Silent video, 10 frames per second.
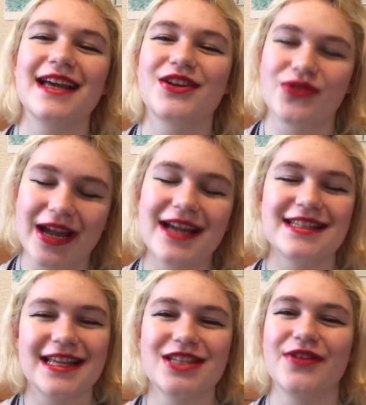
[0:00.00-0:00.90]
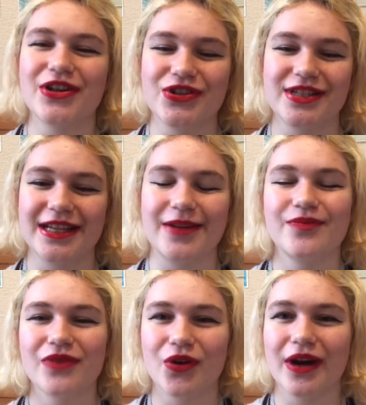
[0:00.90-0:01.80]
create a sense of urgency,
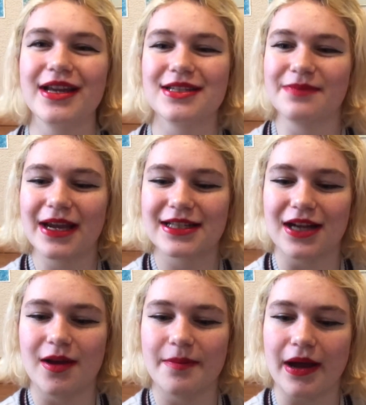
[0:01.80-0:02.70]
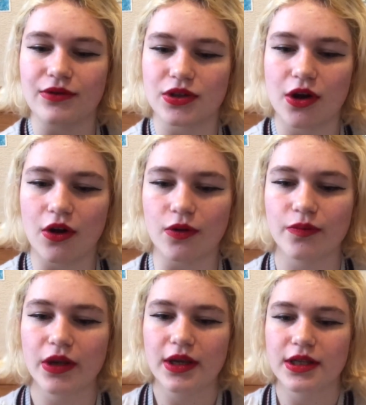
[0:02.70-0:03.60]
alright? Make a time-bound goal.
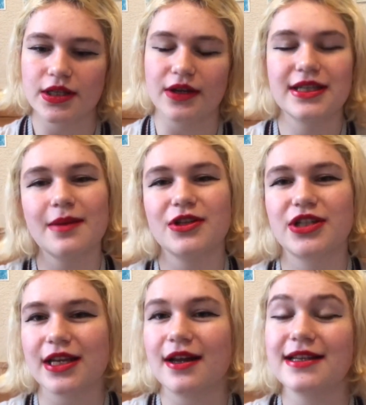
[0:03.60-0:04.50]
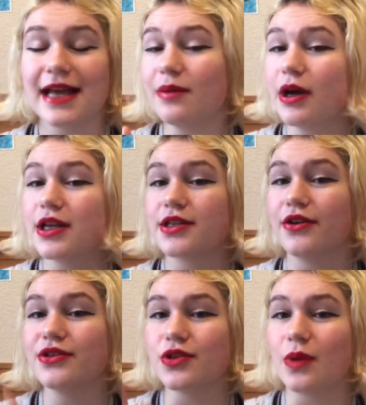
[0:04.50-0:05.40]
So establish deadlines and
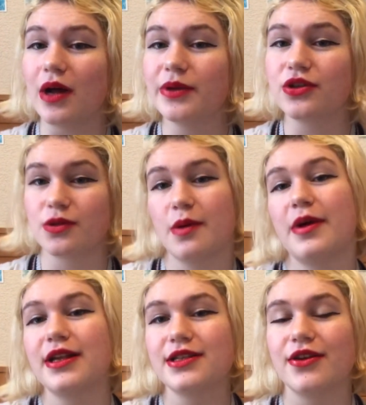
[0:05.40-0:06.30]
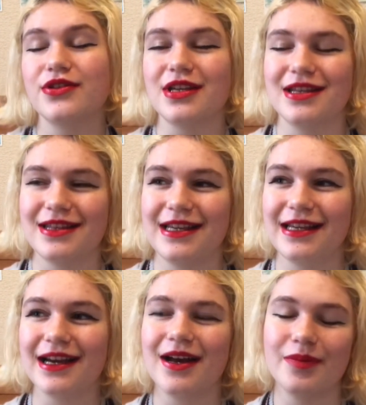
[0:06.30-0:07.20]
milestones as well. We talked about milestones in
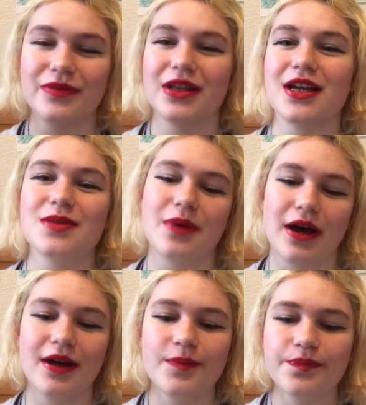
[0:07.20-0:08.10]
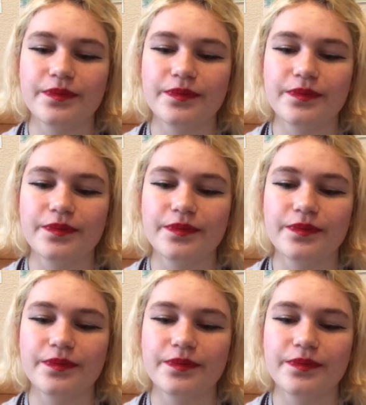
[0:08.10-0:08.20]
the last part.